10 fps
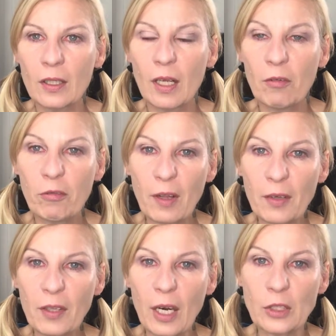and felt
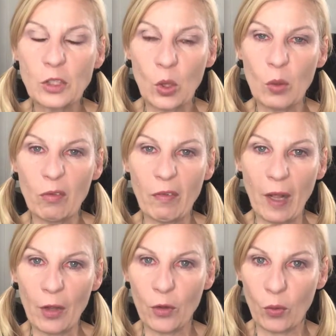that I don't
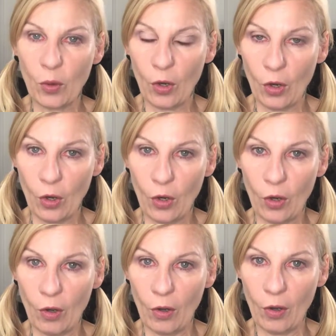value her
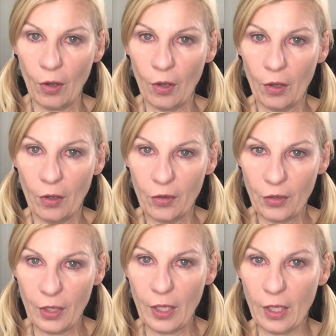
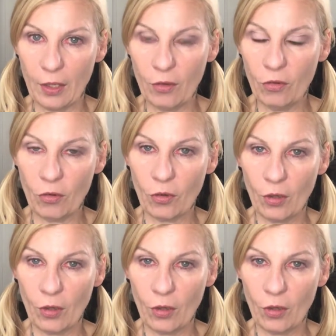needs.